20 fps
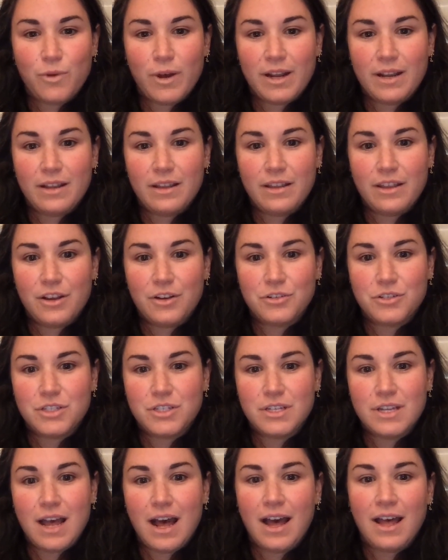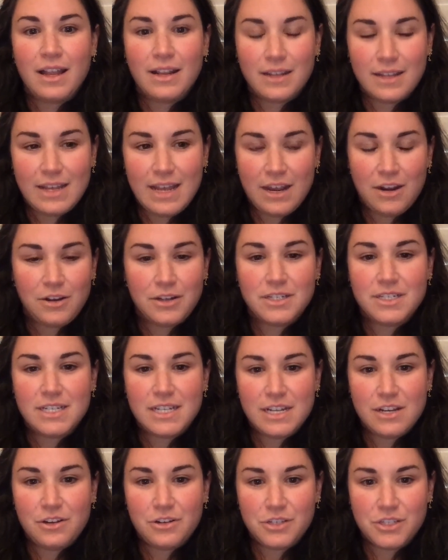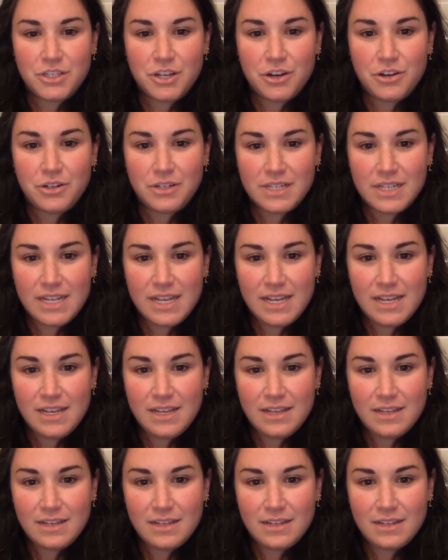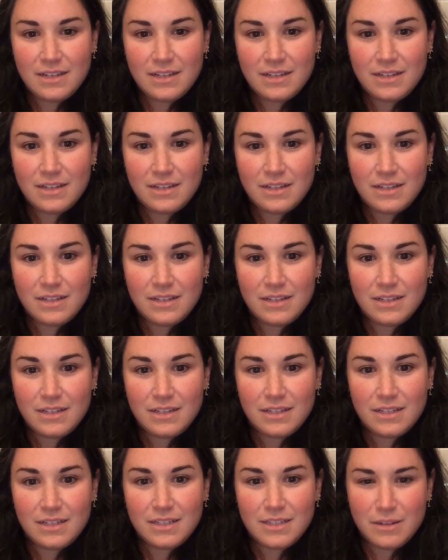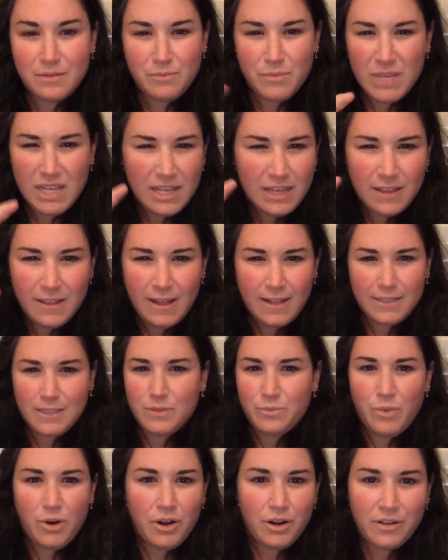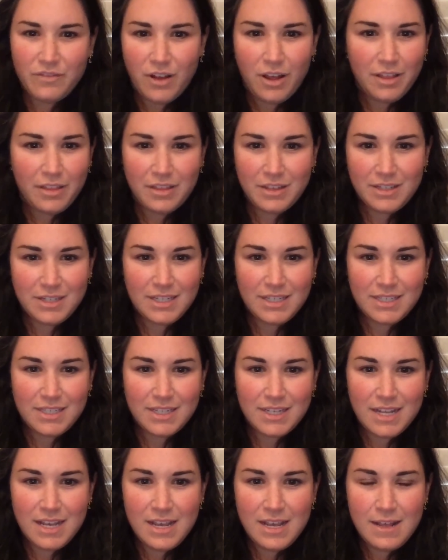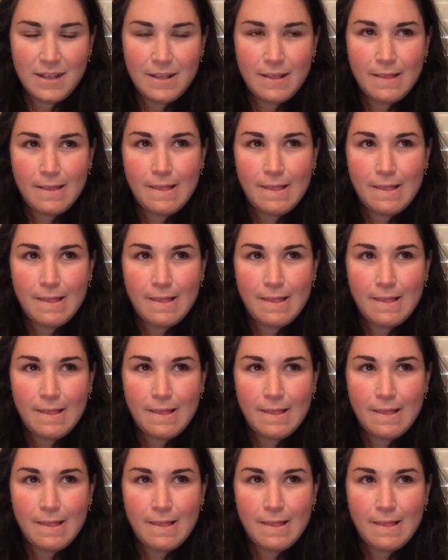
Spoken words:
when there's not guarantee or certainty. To me, that's part of authenticity.